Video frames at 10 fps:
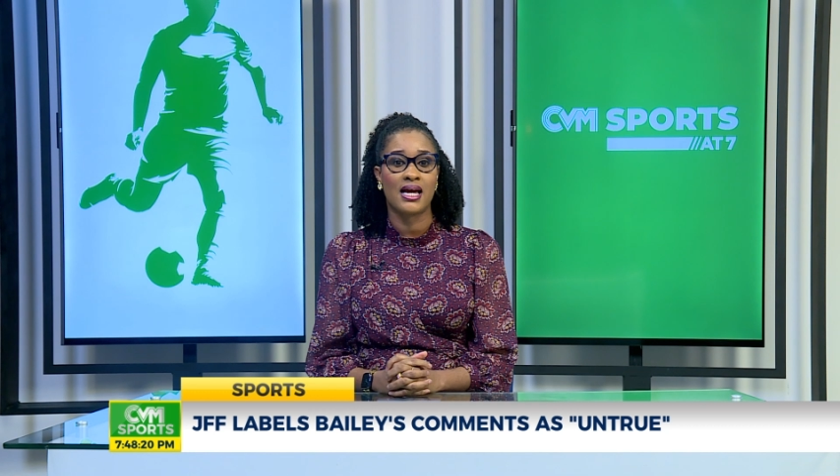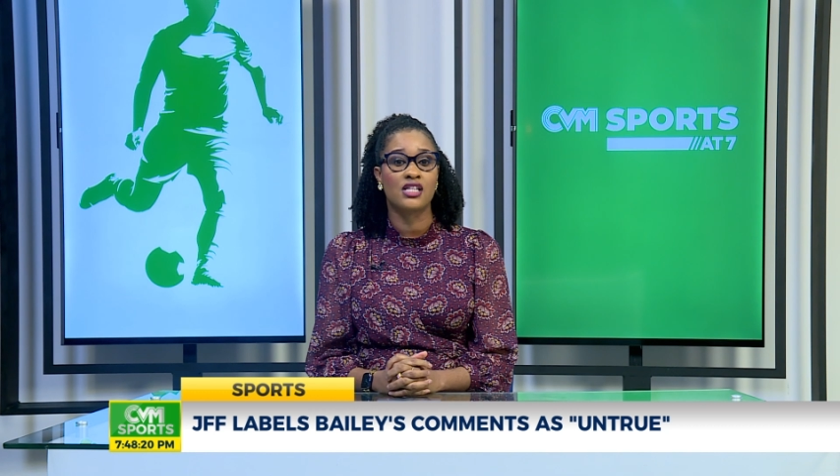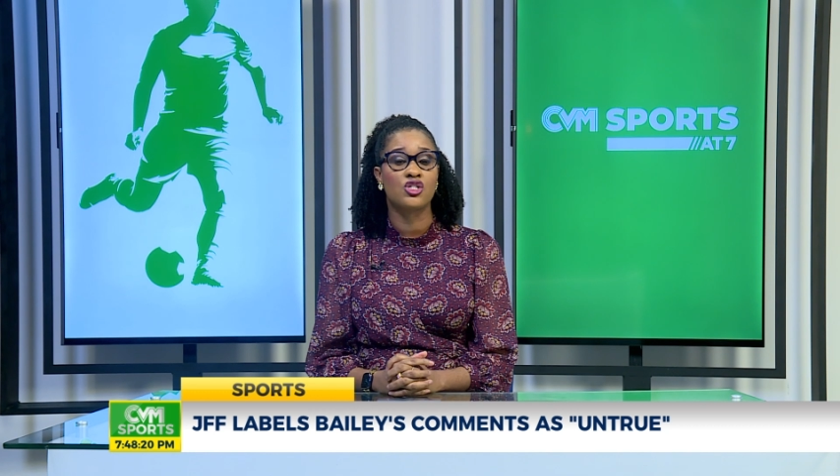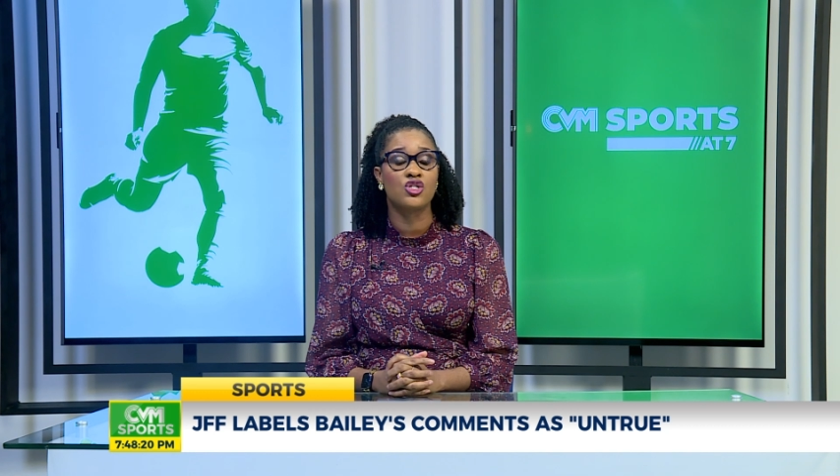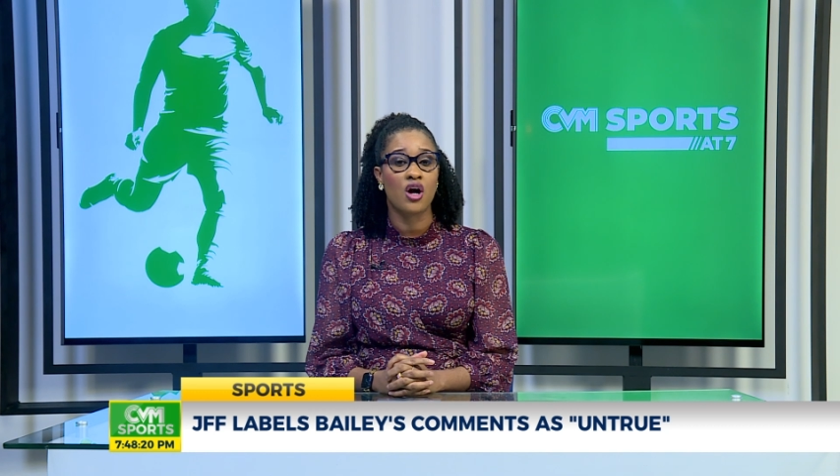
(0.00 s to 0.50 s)
he
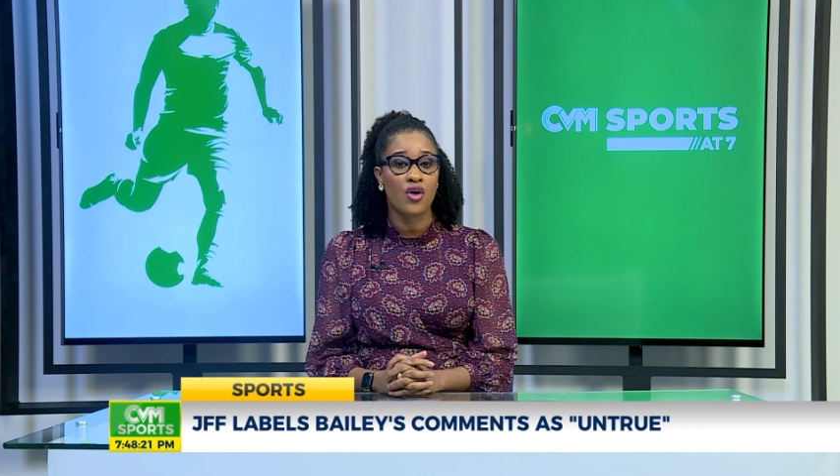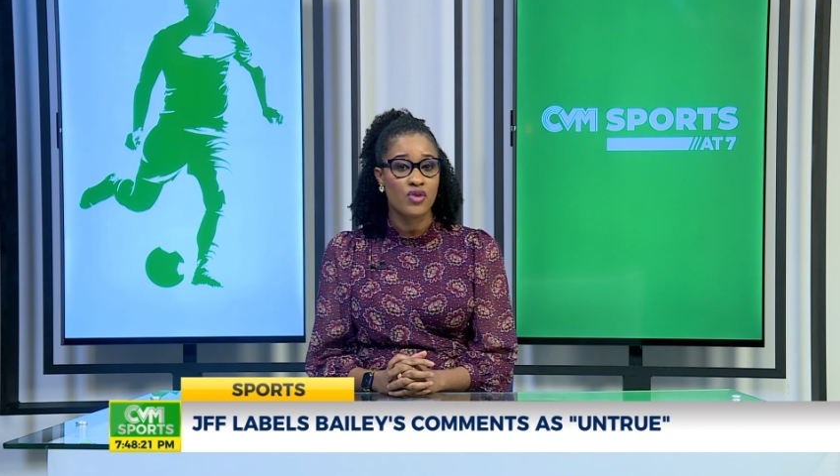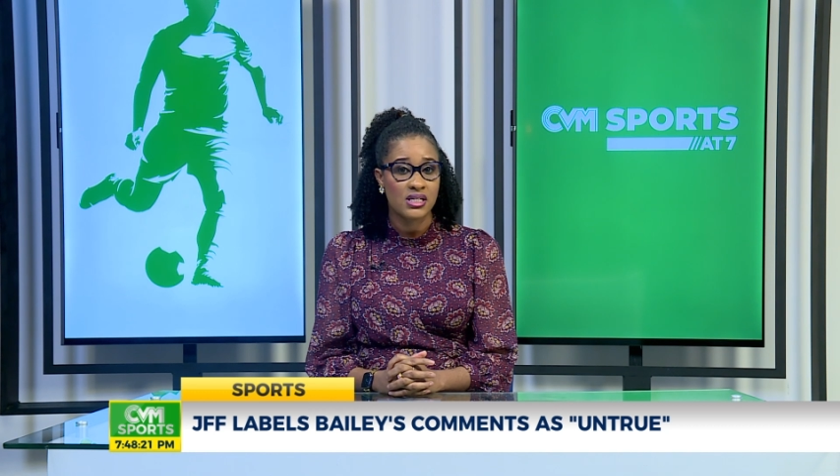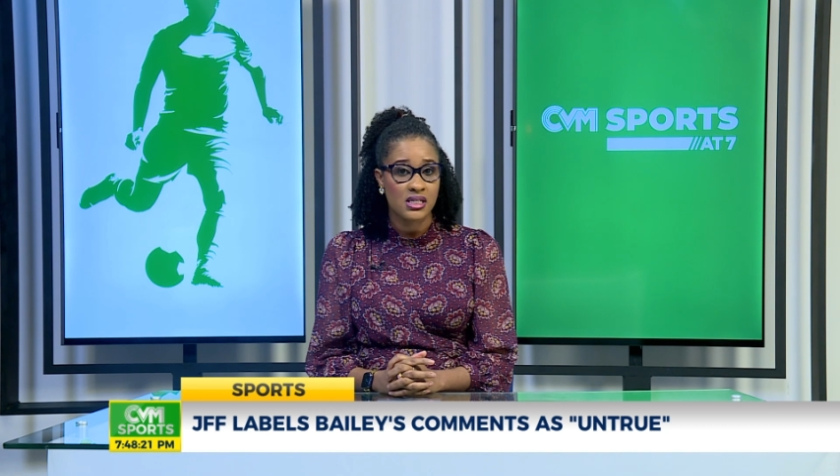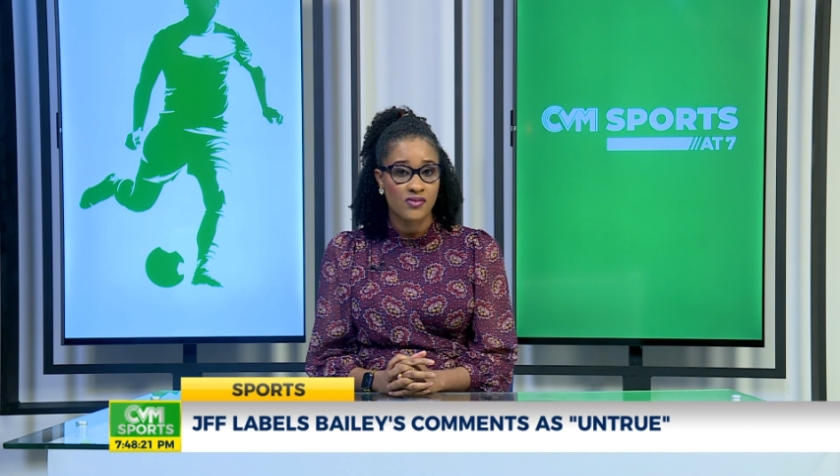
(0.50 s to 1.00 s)
has not
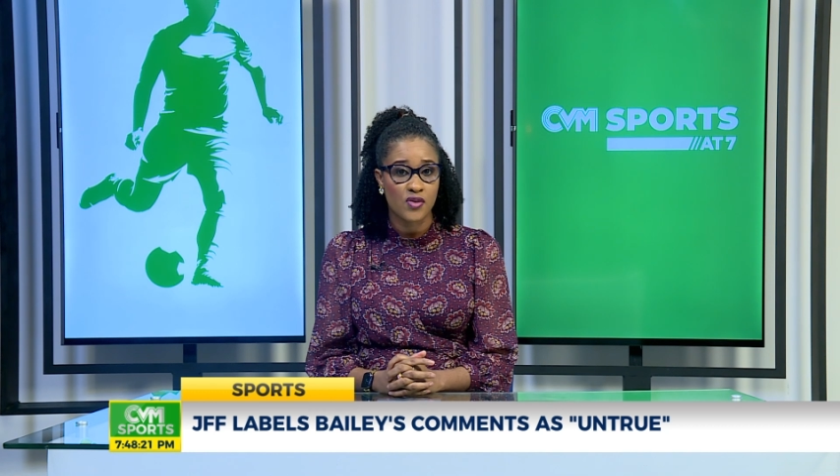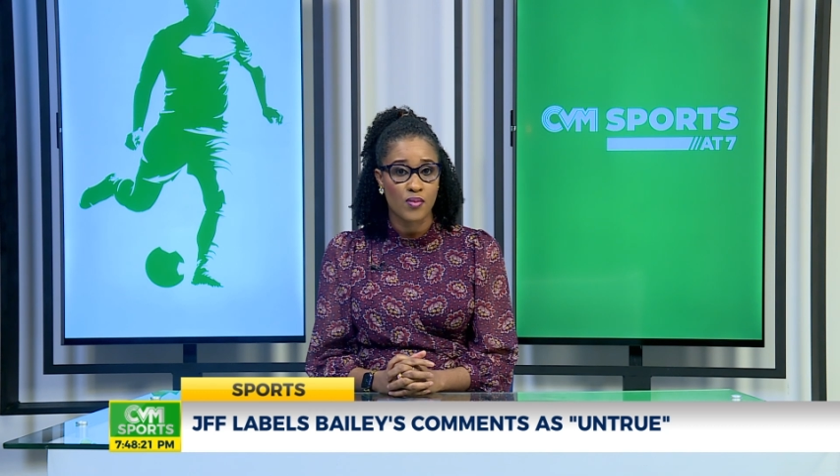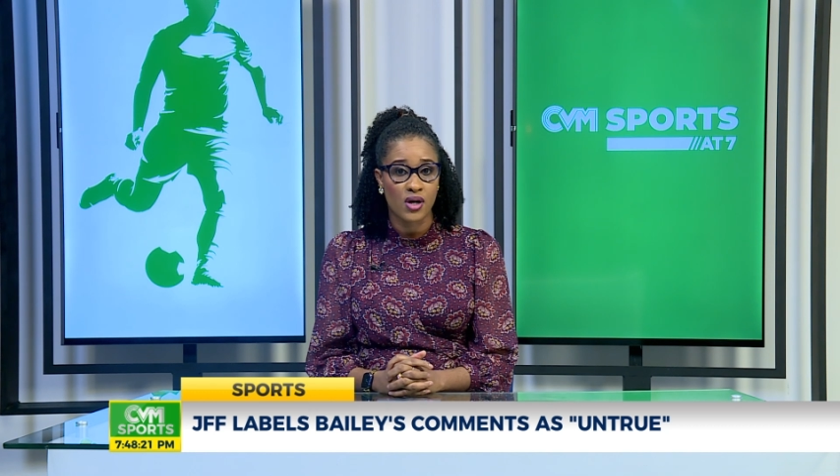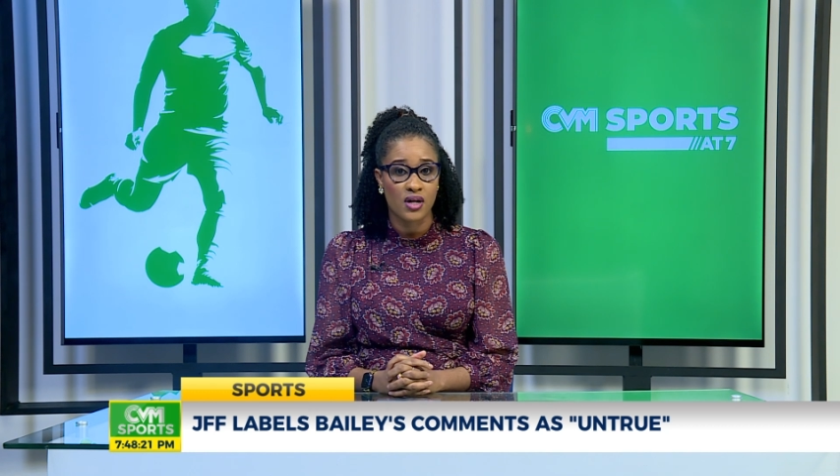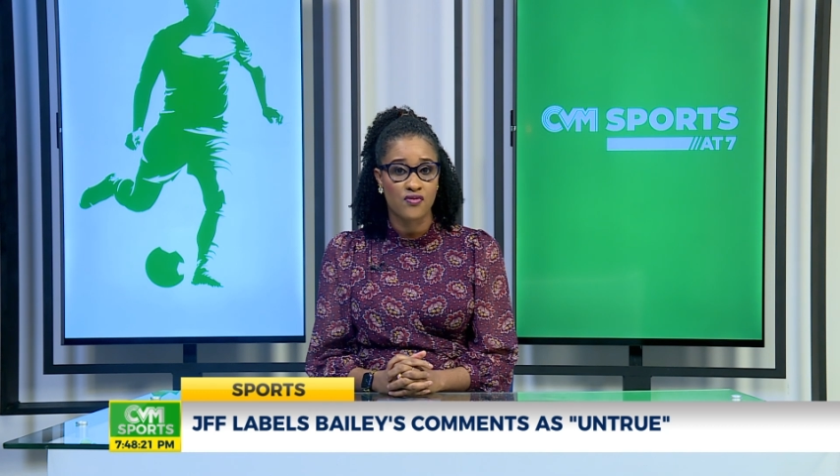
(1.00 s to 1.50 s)
received
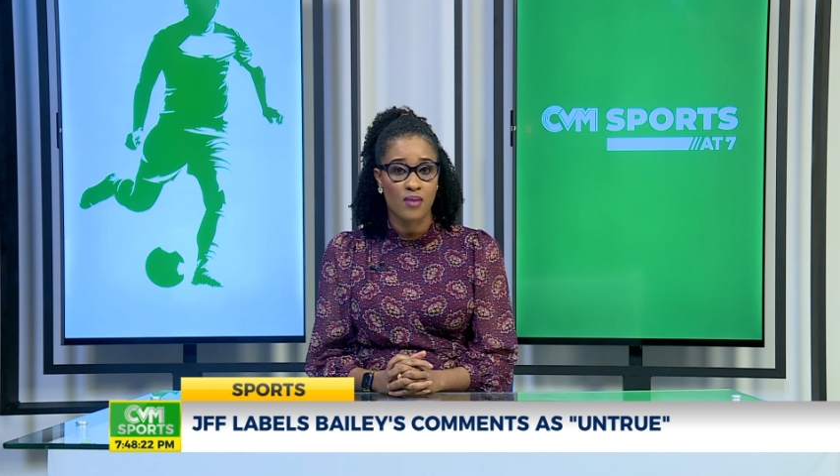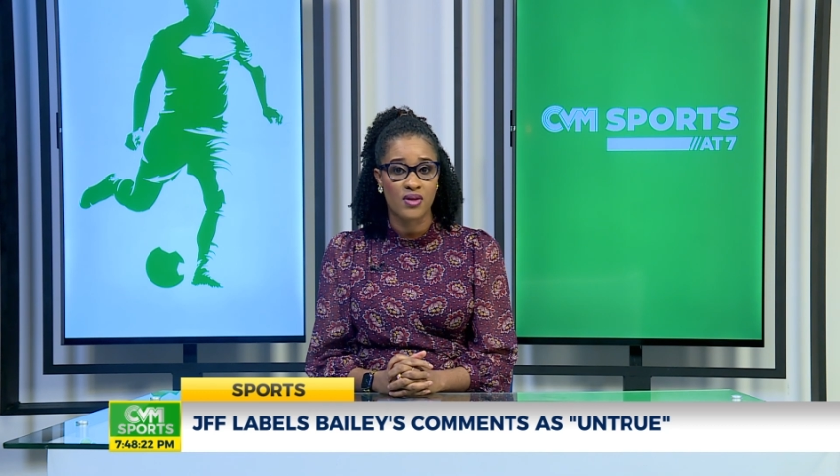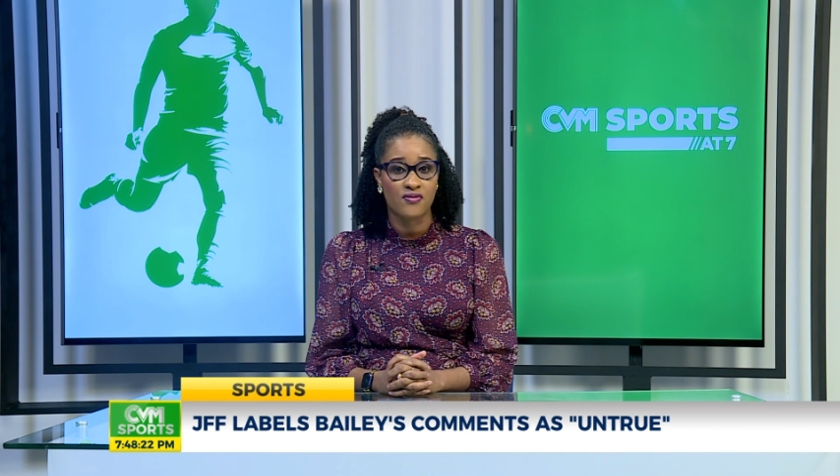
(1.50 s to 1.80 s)
money from